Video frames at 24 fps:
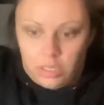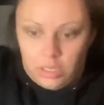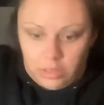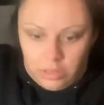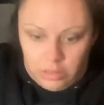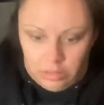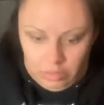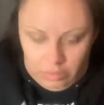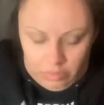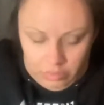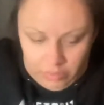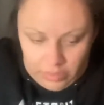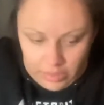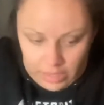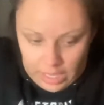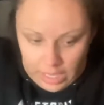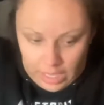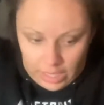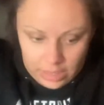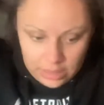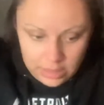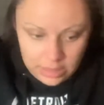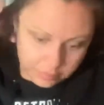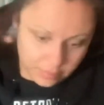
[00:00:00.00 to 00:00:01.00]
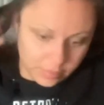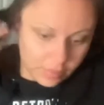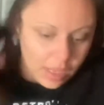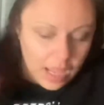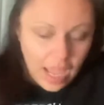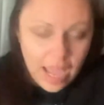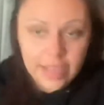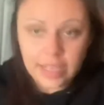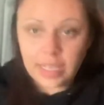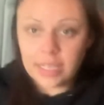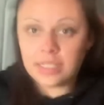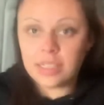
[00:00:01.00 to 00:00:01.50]
Goofy ass.
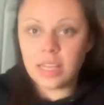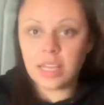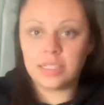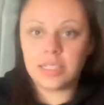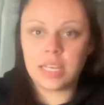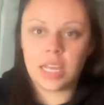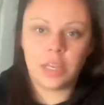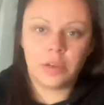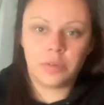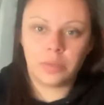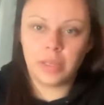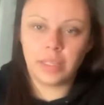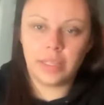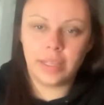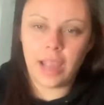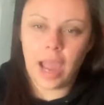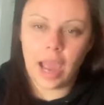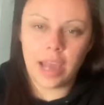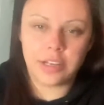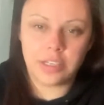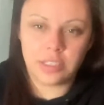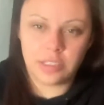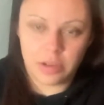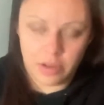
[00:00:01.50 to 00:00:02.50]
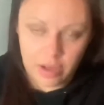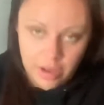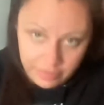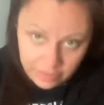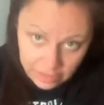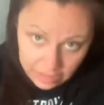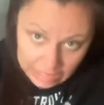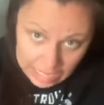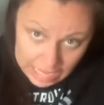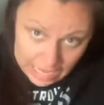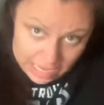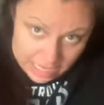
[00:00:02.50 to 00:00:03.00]
I guess that's it, really. I just don't have a
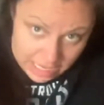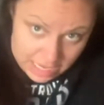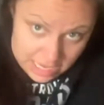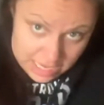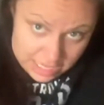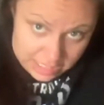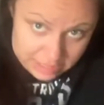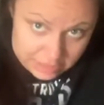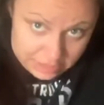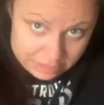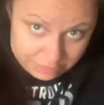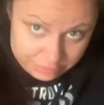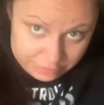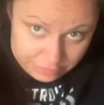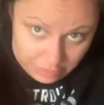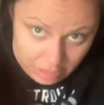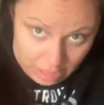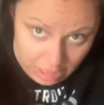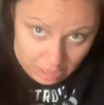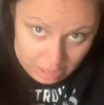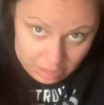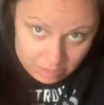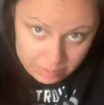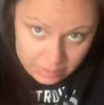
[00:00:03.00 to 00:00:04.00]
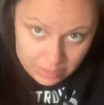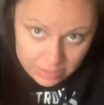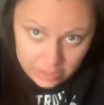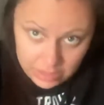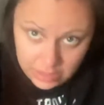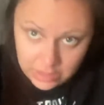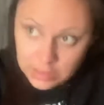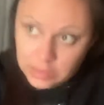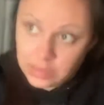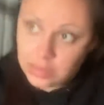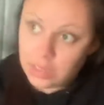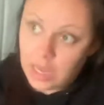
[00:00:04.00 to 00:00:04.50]
lot to vlog
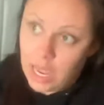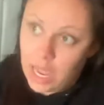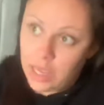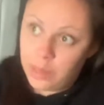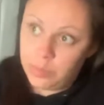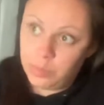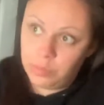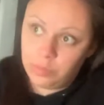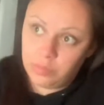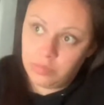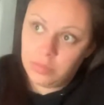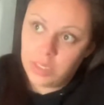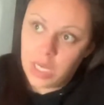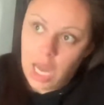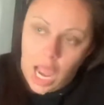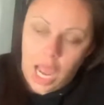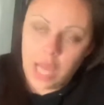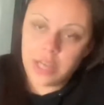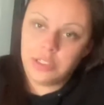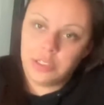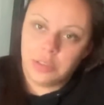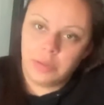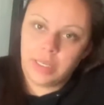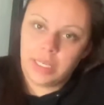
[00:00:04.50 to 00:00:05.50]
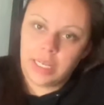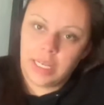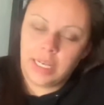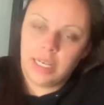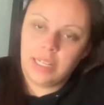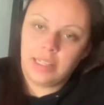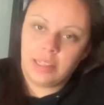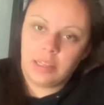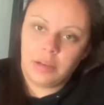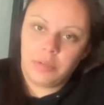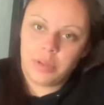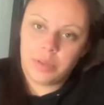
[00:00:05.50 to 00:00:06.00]
because I'm not doing
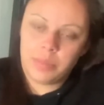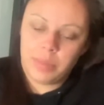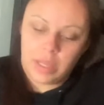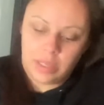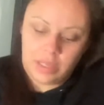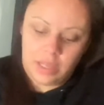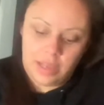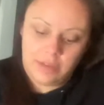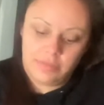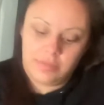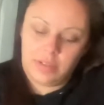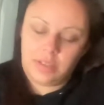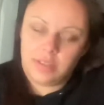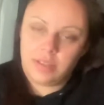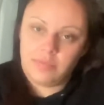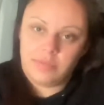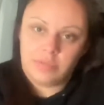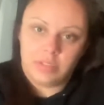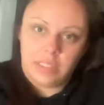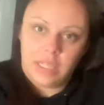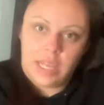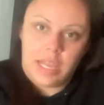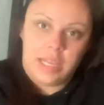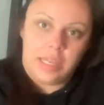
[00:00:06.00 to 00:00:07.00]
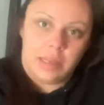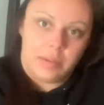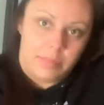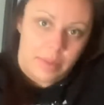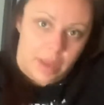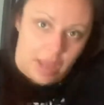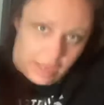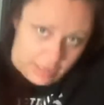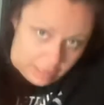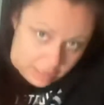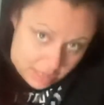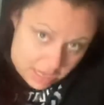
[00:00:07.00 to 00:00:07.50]
anything with my life except for laying in
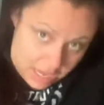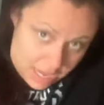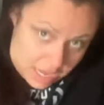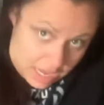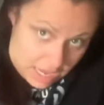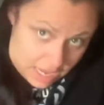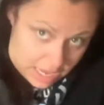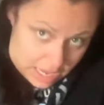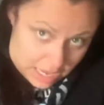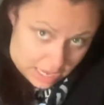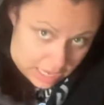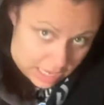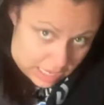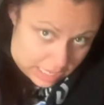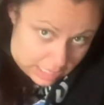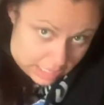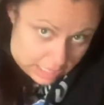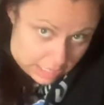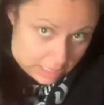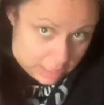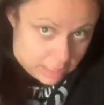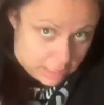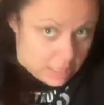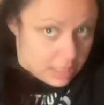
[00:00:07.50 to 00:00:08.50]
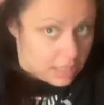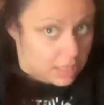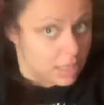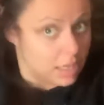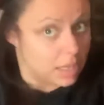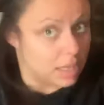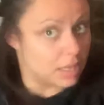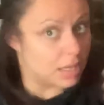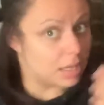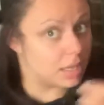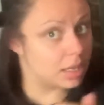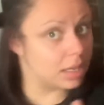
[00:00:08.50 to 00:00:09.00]
bed
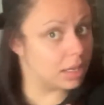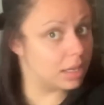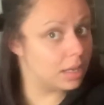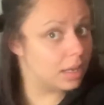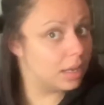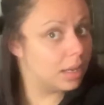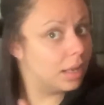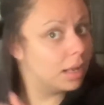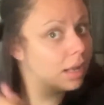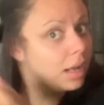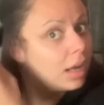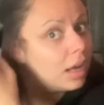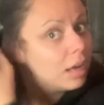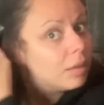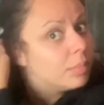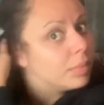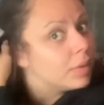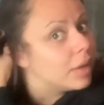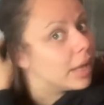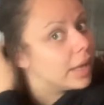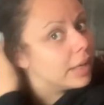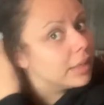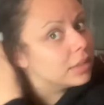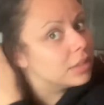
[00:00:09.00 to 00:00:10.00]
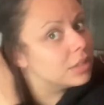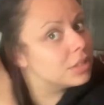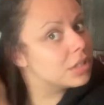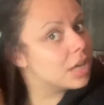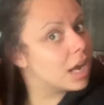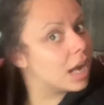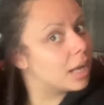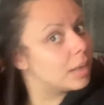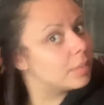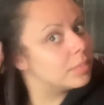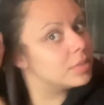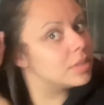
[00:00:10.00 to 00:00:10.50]
and applying to
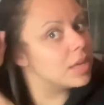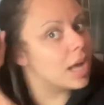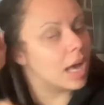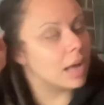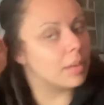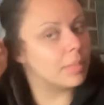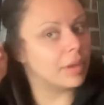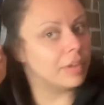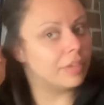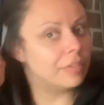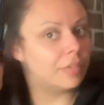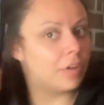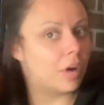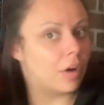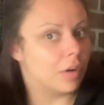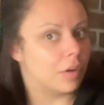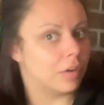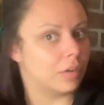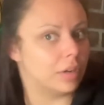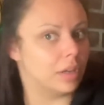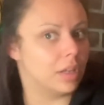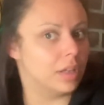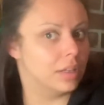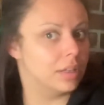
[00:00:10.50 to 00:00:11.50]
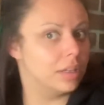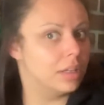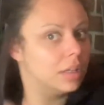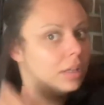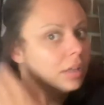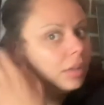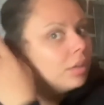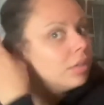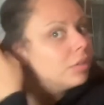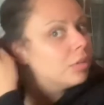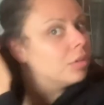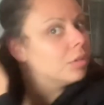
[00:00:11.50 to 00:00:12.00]
jobs on my
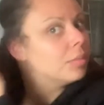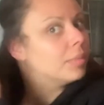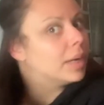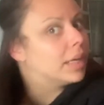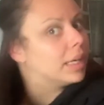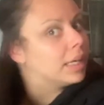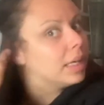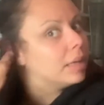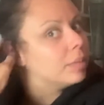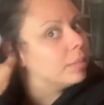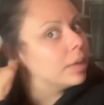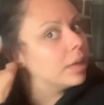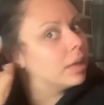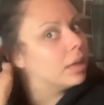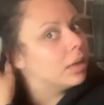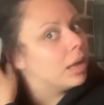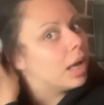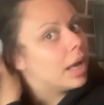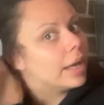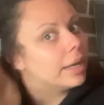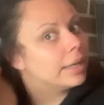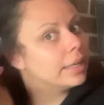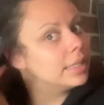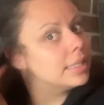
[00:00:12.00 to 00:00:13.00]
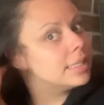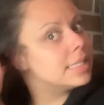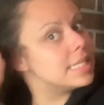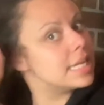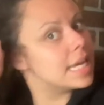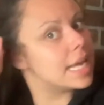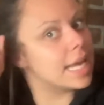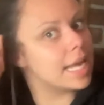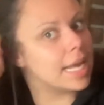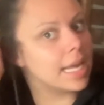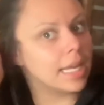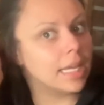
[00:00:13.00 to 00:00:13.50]
phone through my email on
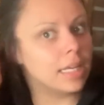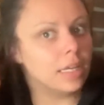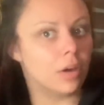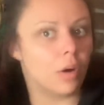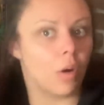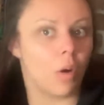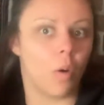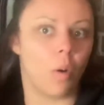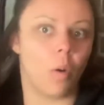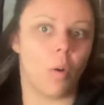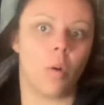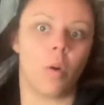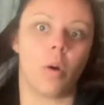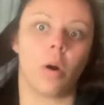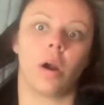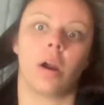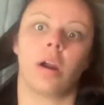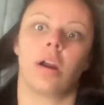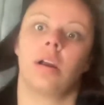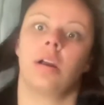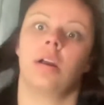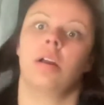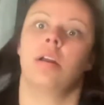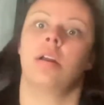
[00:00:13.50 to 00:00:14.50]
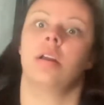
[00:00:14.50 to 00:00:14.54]
Indeed, or